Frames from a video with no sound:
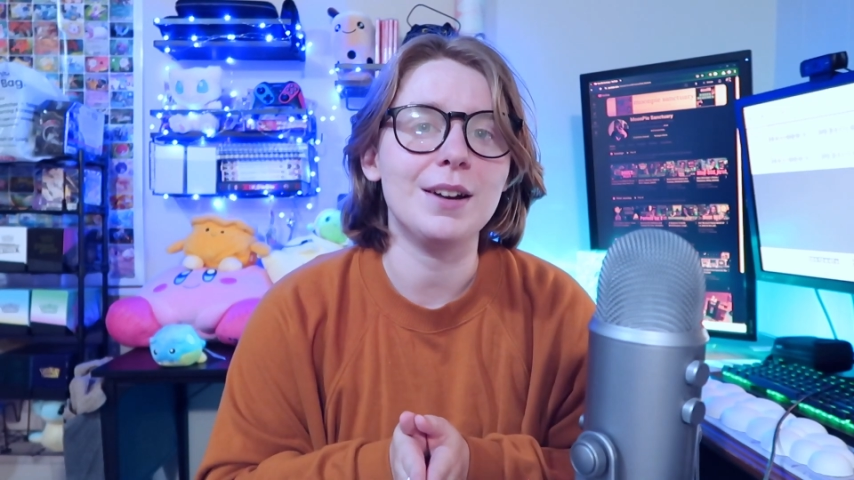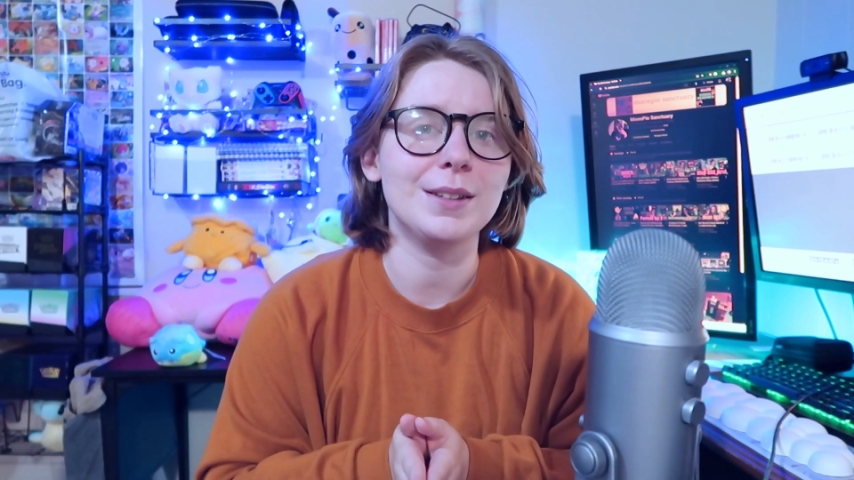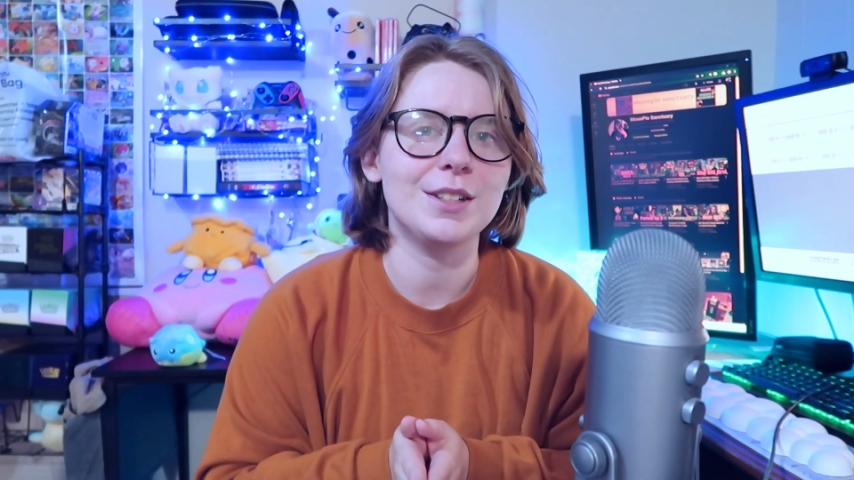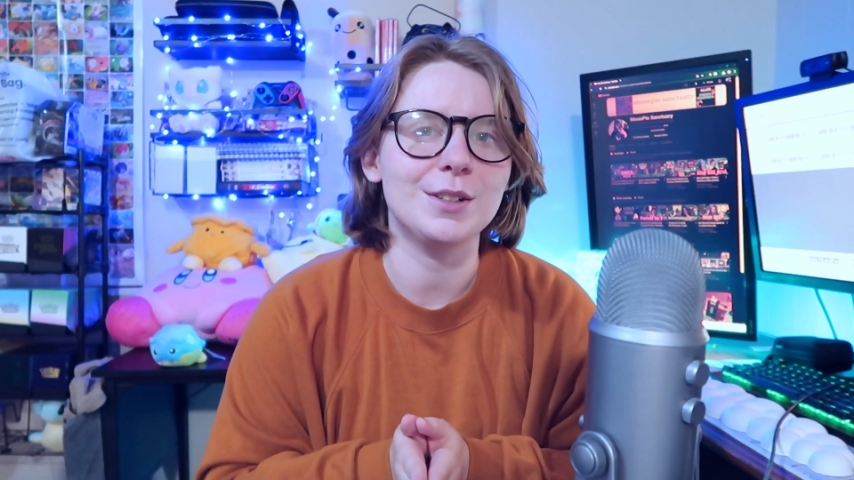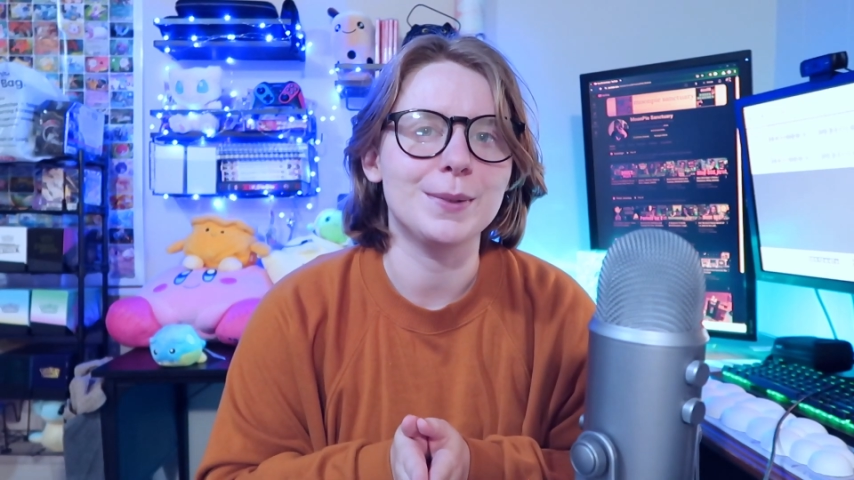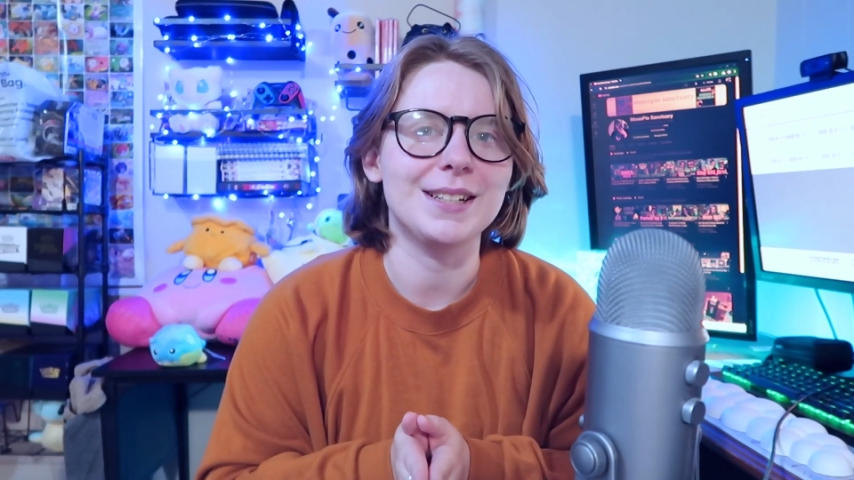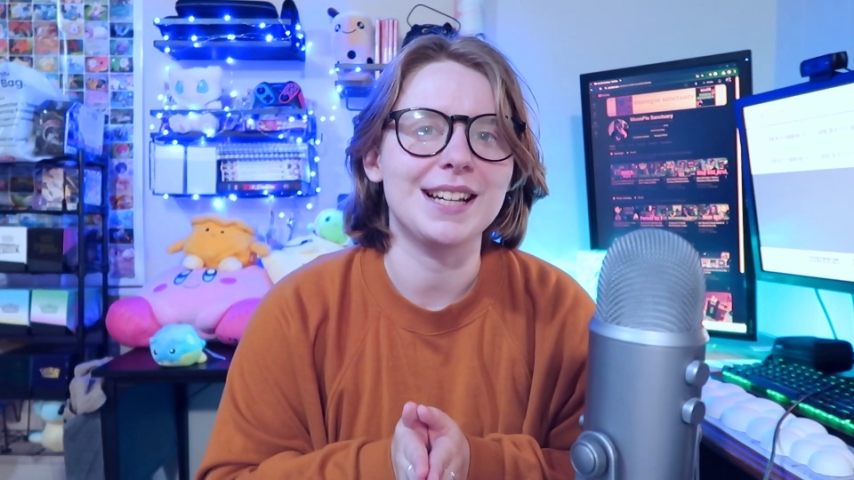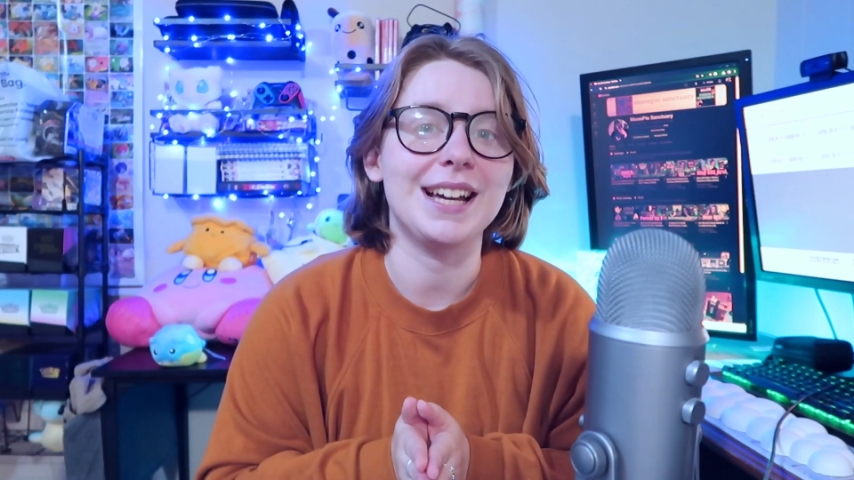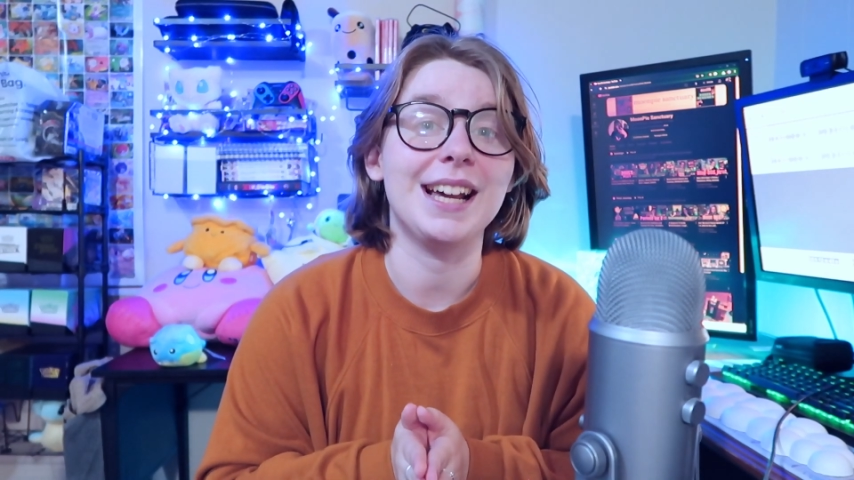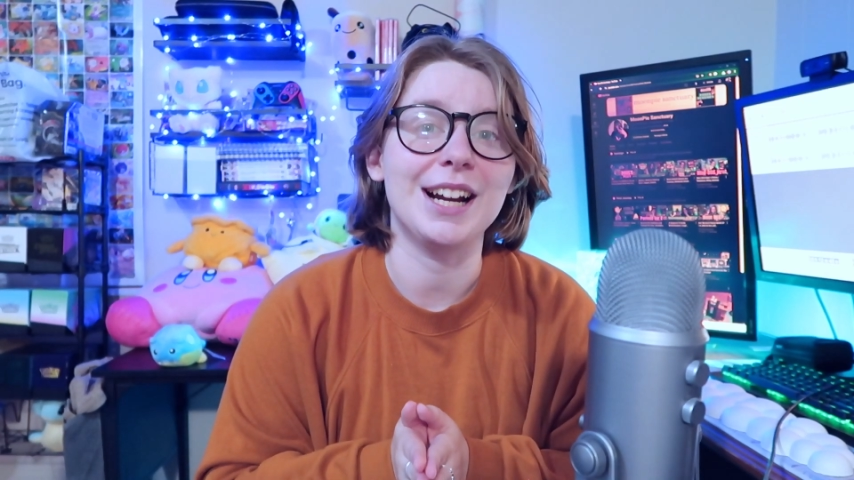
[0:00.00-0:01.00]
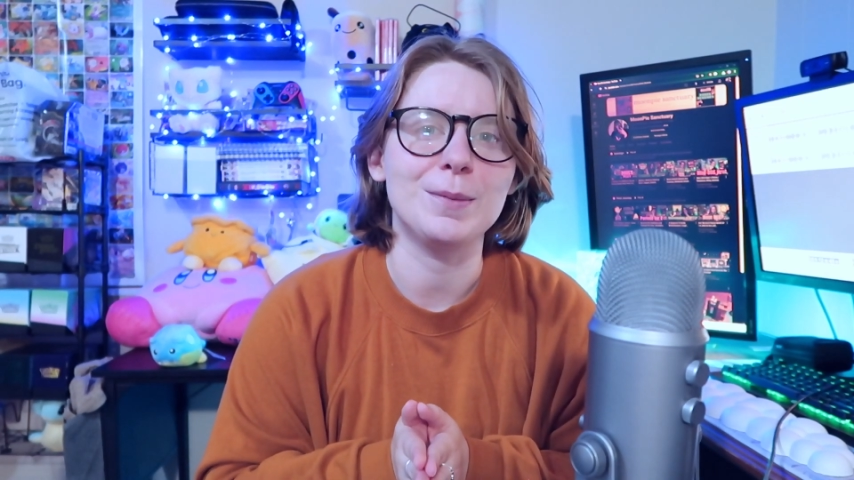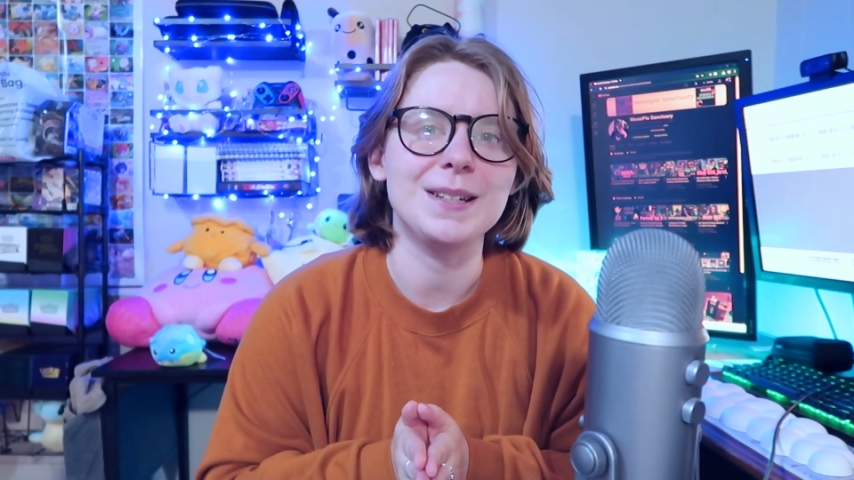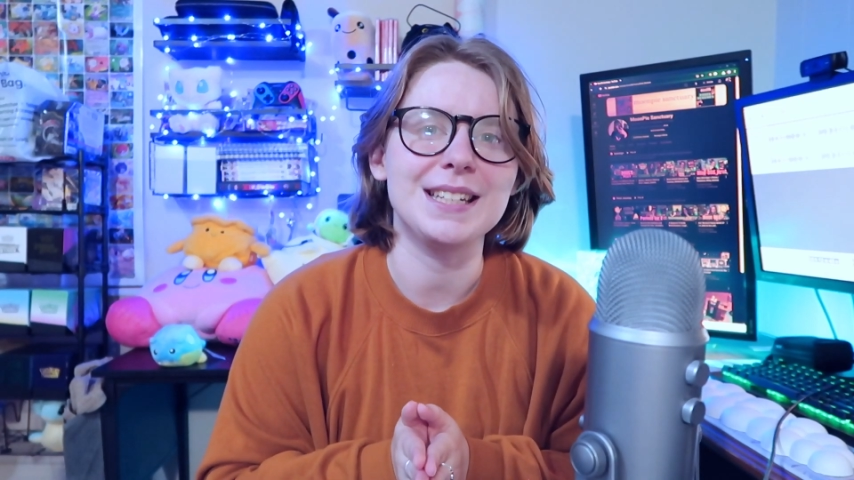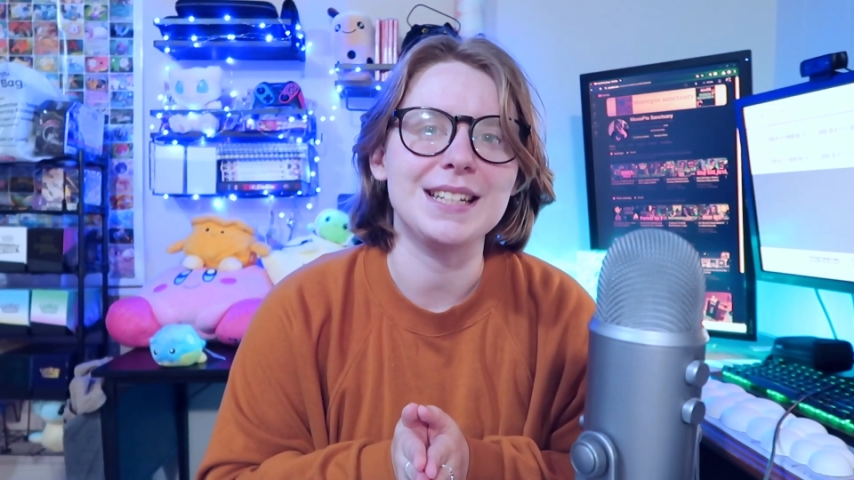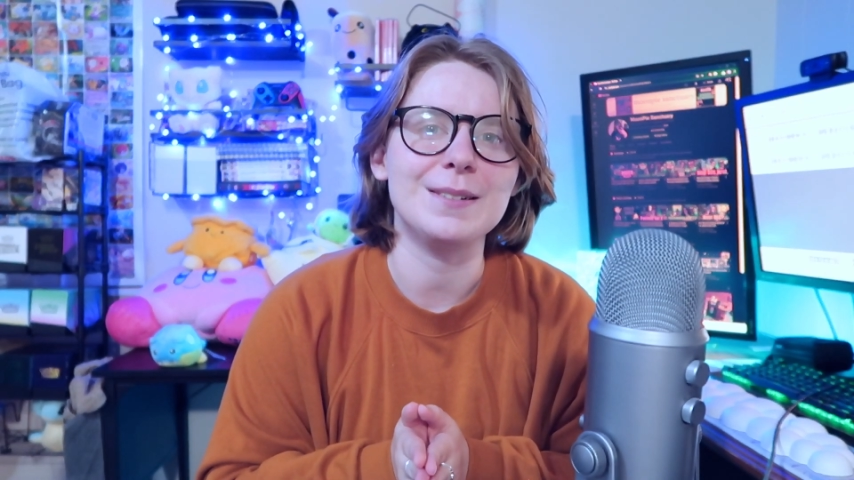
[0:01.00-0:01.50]
I really do appreciate it, and I hope
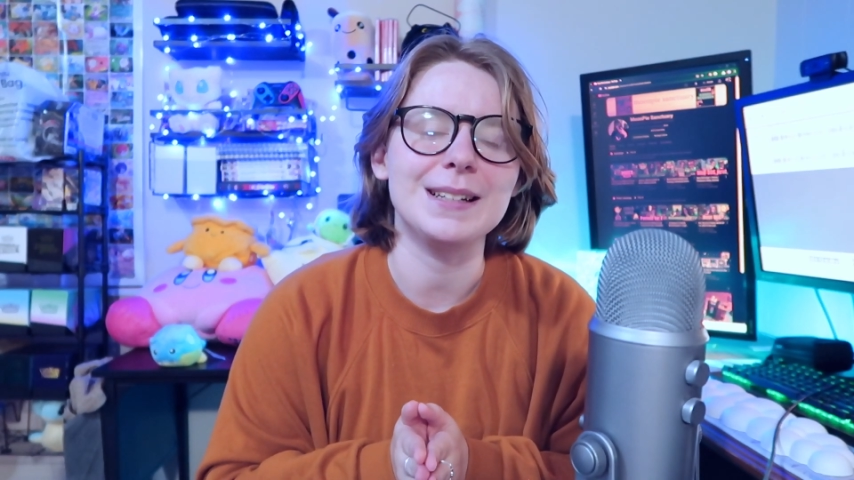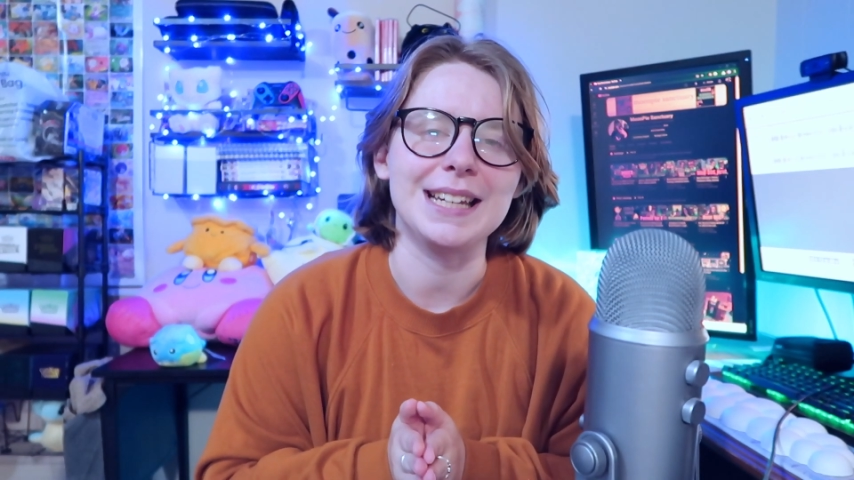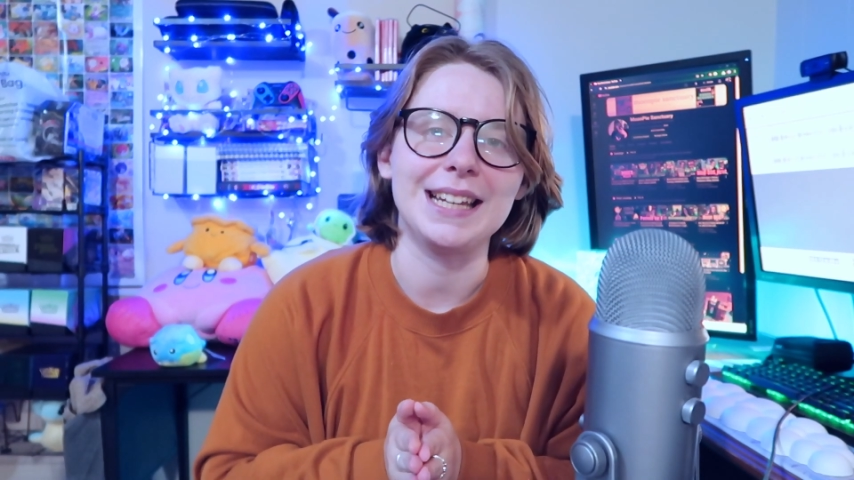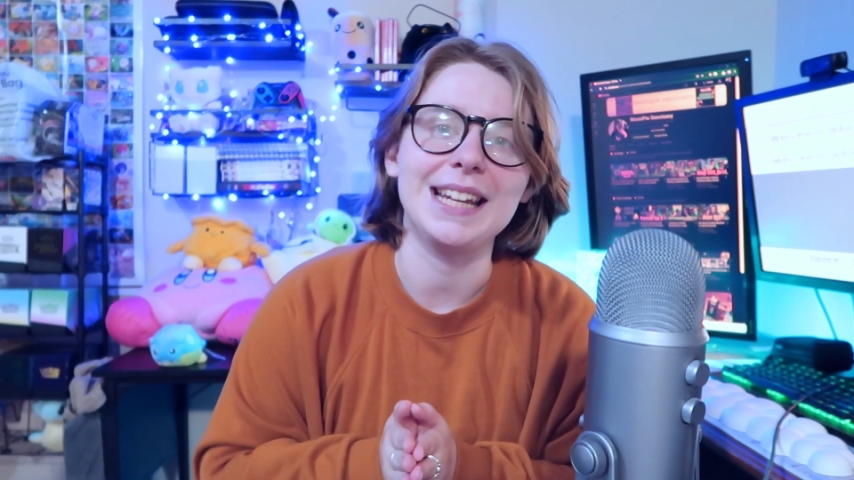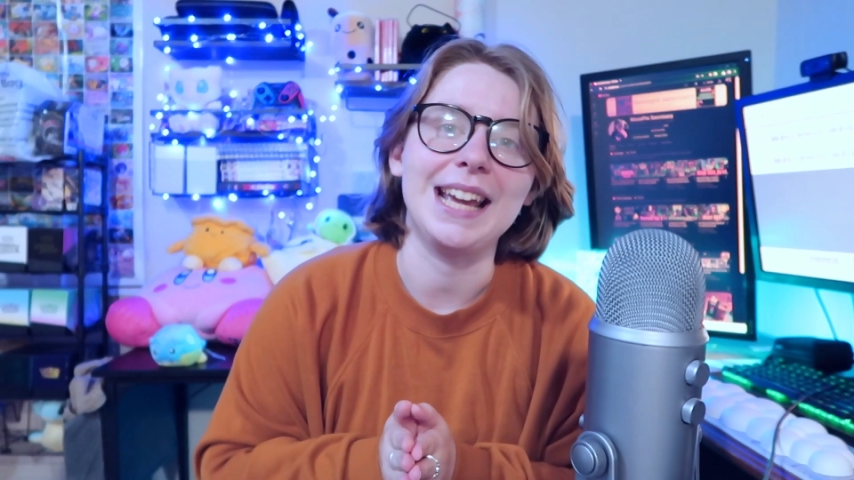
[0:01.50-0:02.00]
to see you again